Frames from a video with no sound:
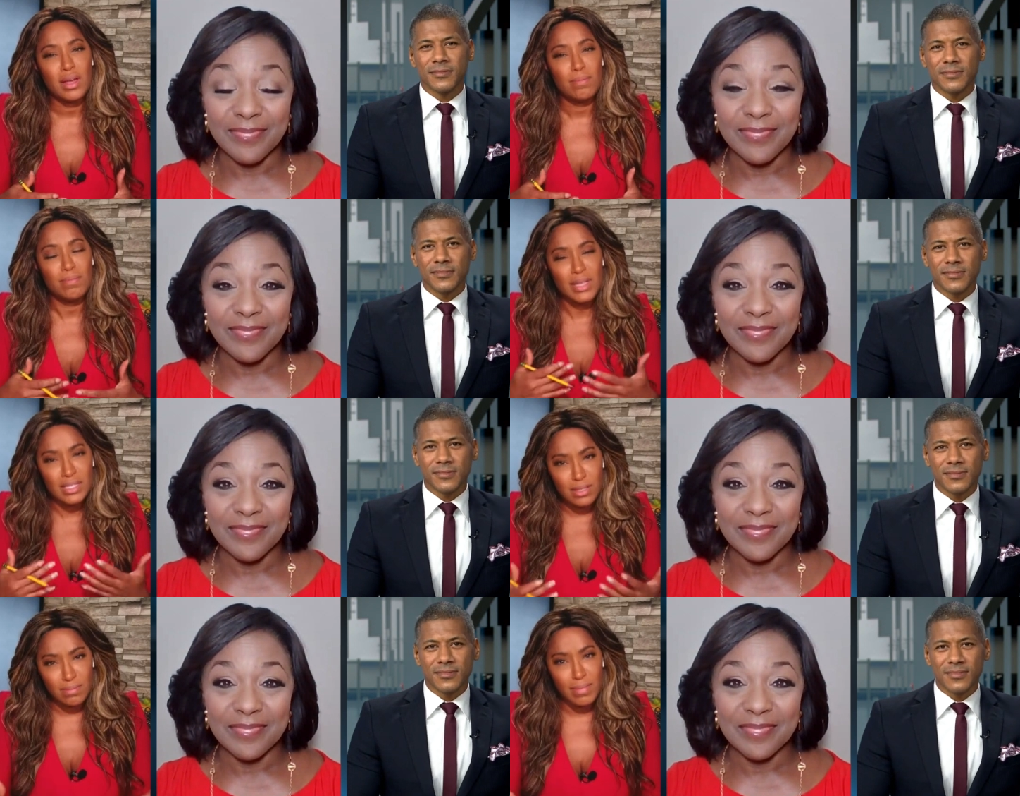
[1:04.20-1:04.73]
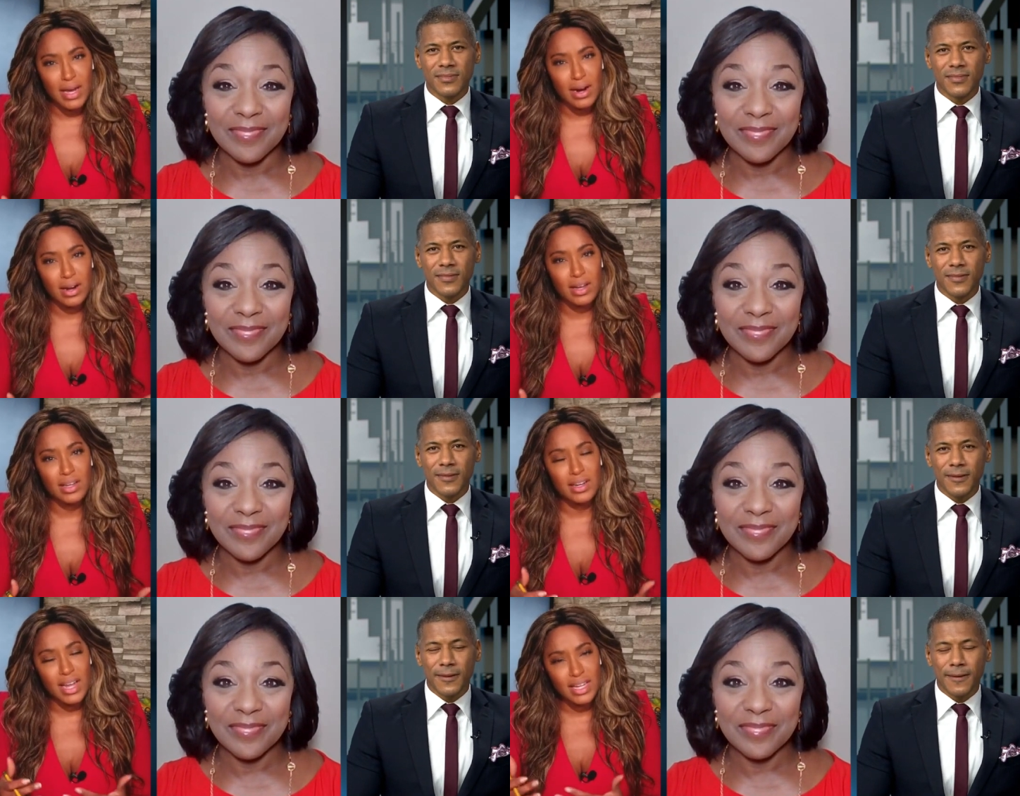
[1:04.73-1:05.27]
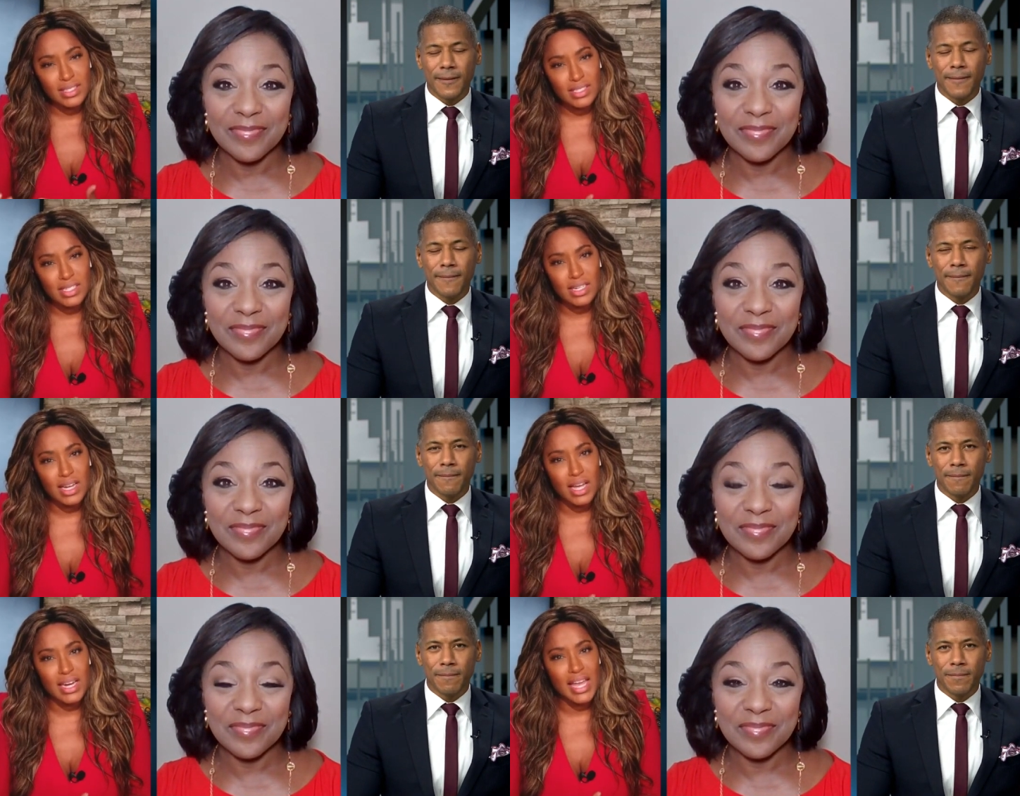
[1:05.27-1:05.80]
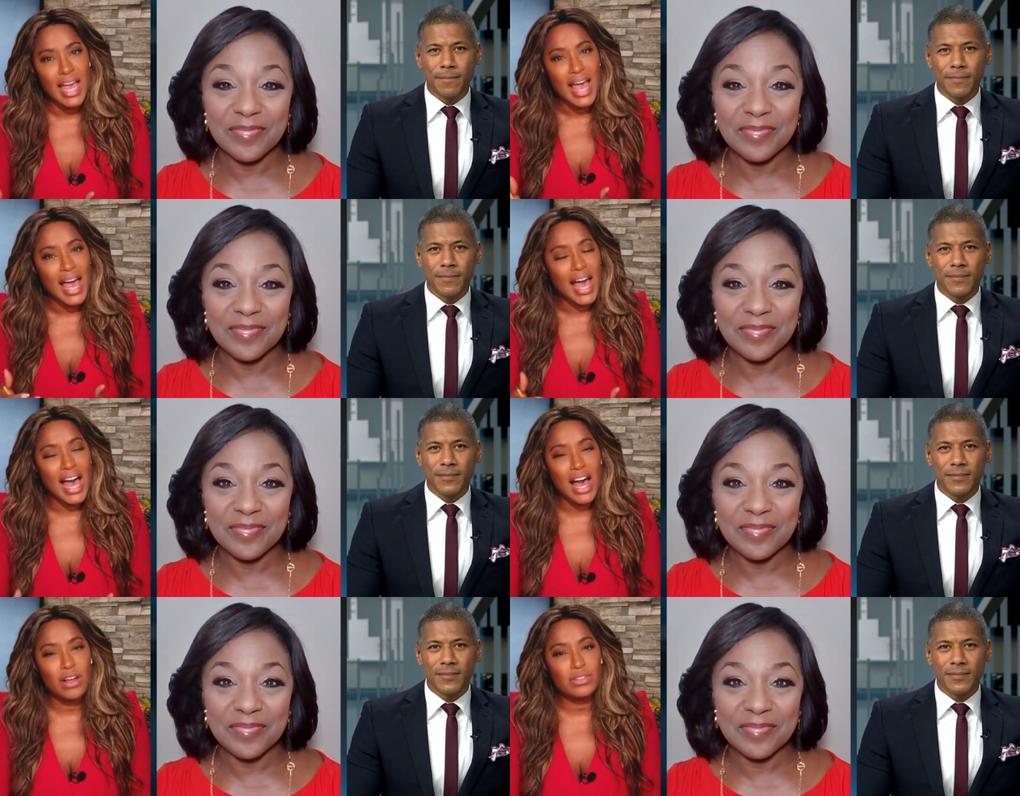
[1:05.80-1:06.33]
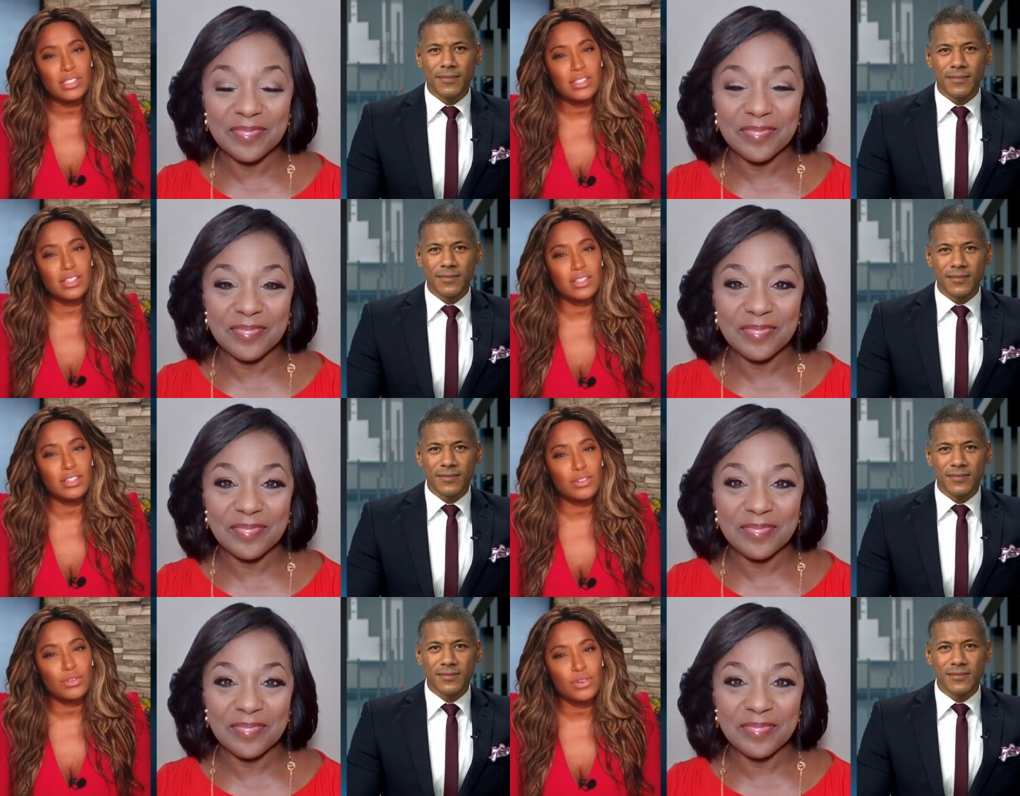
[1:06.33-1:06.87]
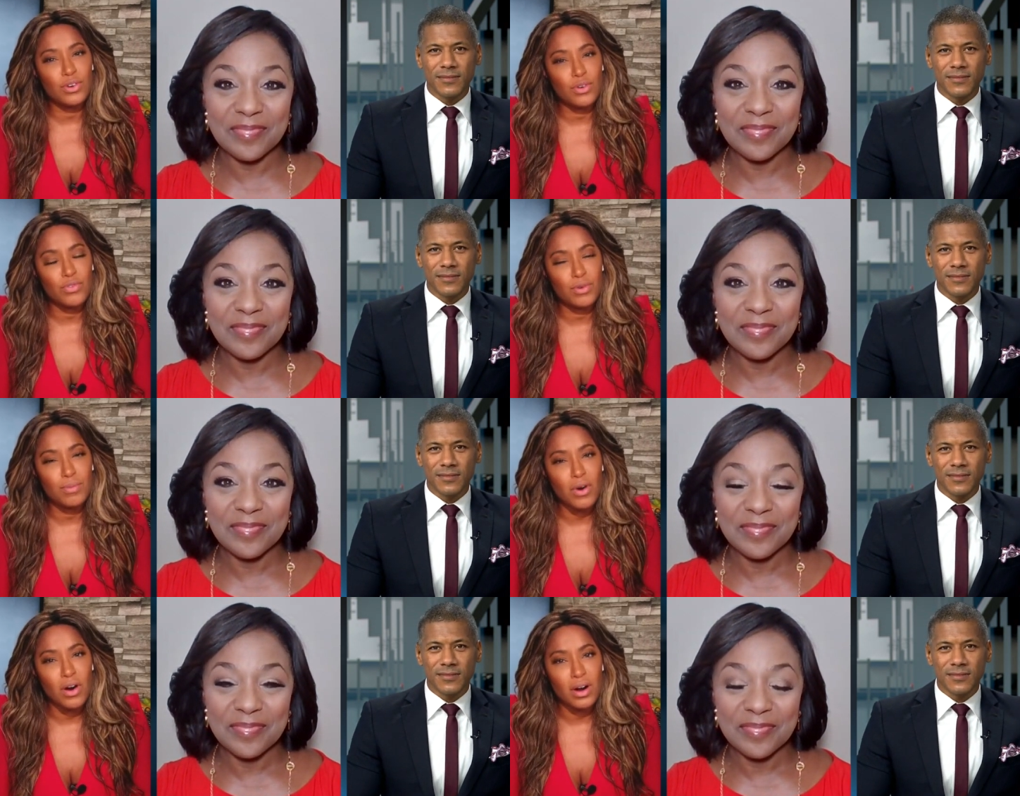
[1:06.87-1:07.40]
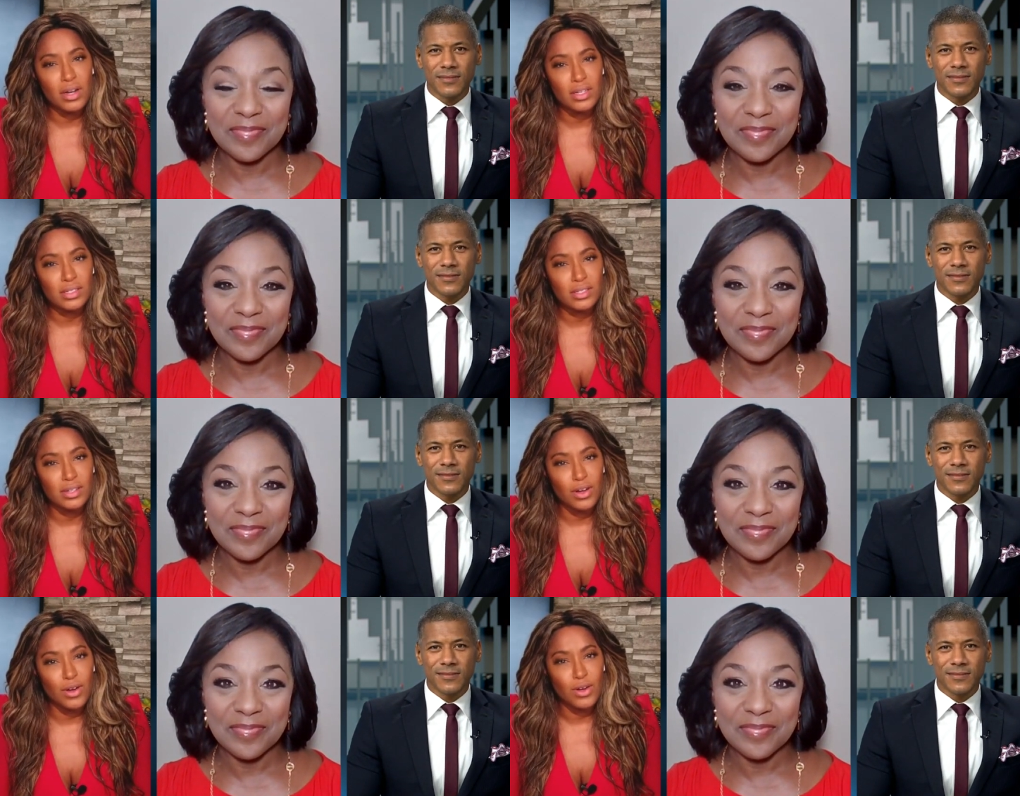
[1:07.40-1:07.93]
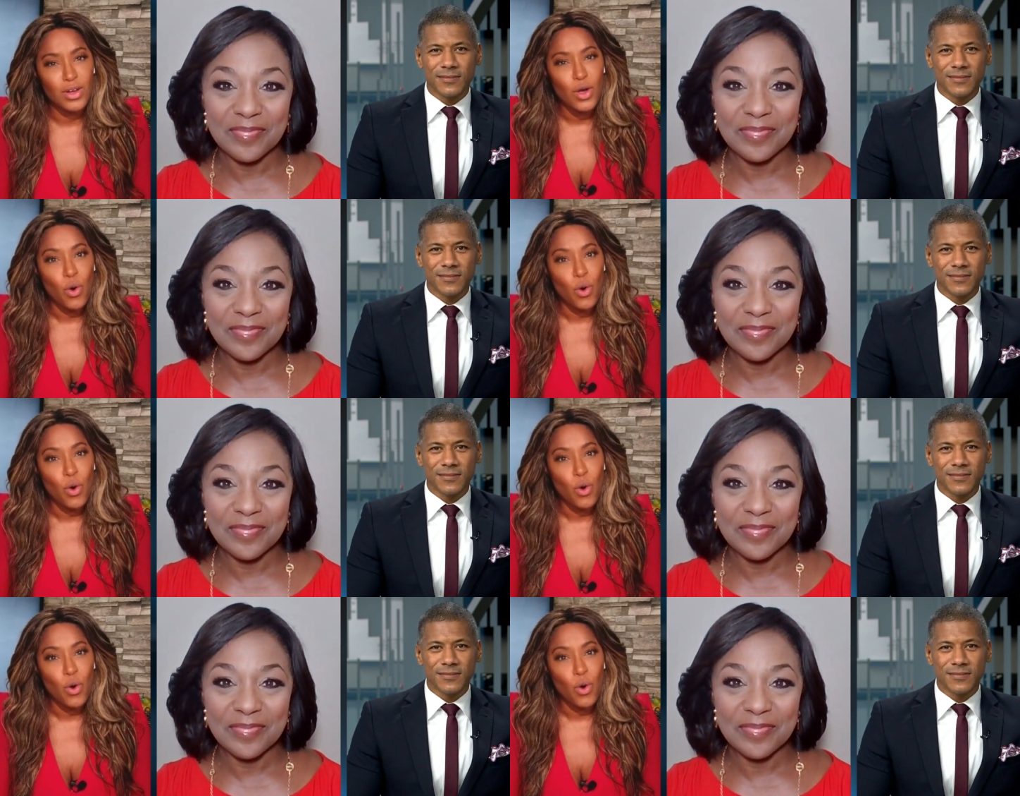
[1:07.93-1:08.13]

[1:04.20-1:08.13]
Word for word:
Speaker 1: Miss America 1990, how did the little girl from Arkansas